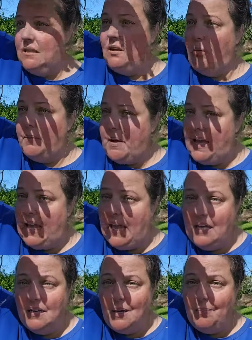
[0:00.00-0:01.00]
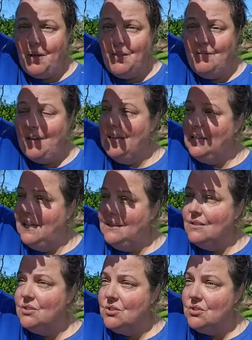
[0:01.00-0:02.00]
you know, with my hand up on the van like
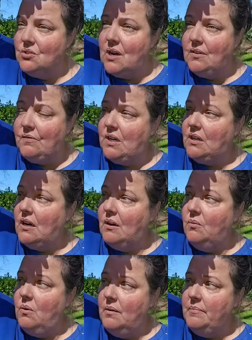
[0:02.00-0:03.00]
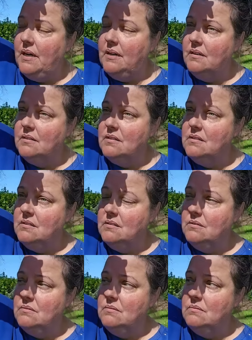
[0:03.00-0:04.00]
this, just trying to figure out what am I gonna
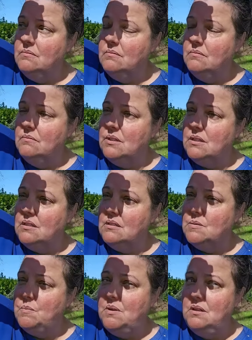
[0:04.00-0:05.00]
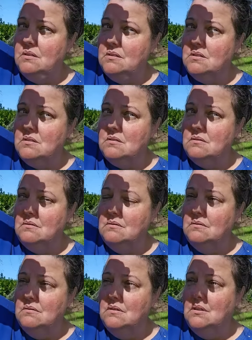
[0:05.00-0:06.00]
do with this bitch?
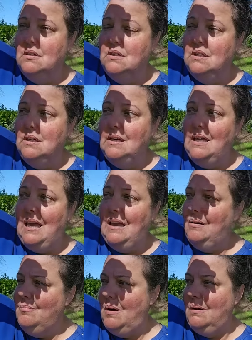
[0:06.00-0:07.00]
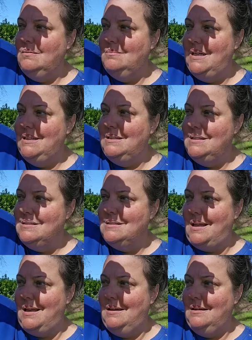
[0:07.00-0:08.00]
How am I gonna make this
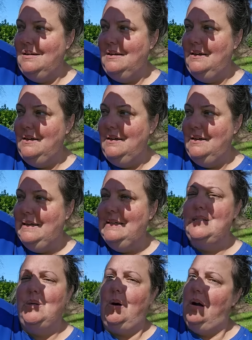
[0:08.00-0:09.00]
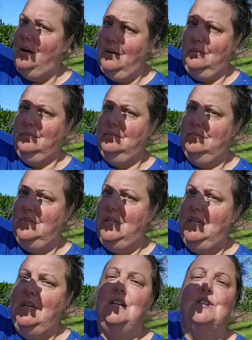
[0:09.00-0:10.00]
thing into a home.
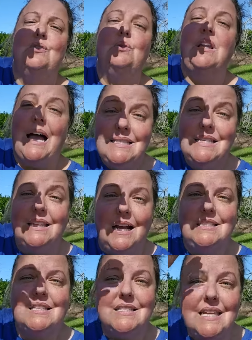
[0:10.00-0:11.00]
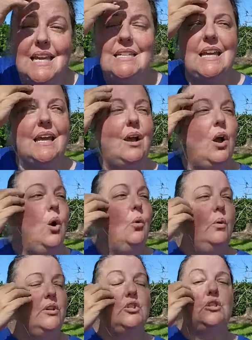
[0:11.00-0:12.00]
So lots and lots of standing,
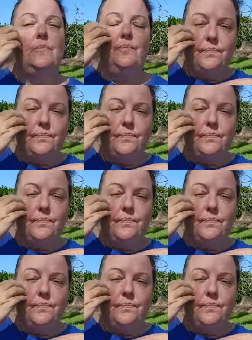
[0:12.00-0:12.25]
which